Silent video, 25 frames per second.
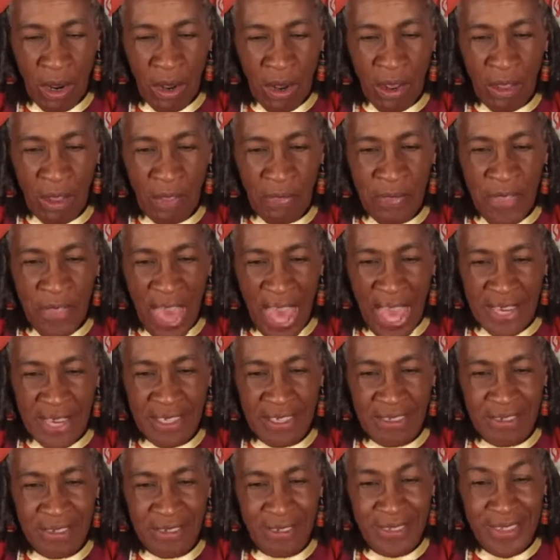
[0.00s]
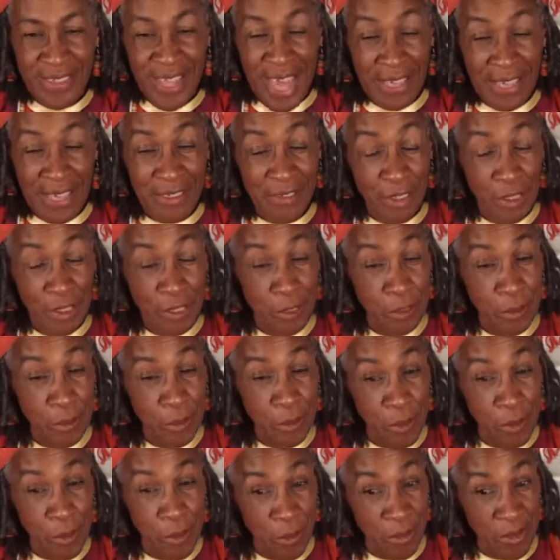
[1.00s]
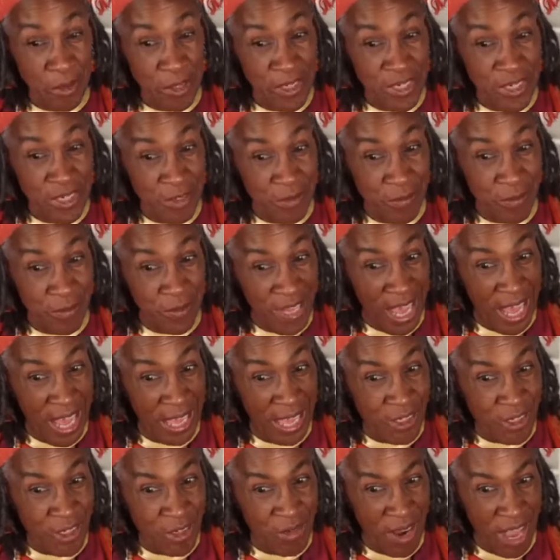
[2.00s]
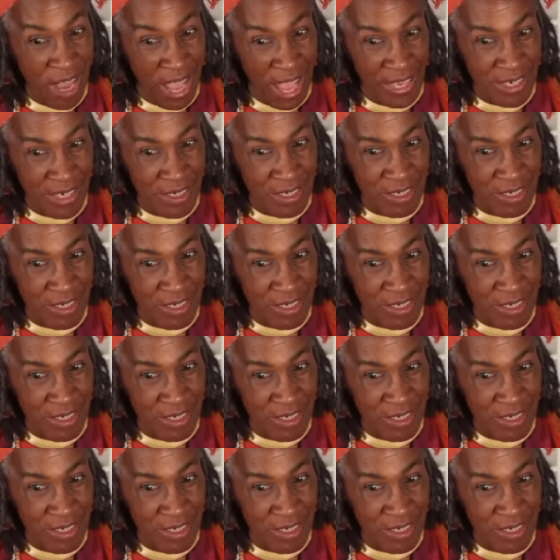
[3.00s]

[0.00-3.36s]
that is a lucrative contract.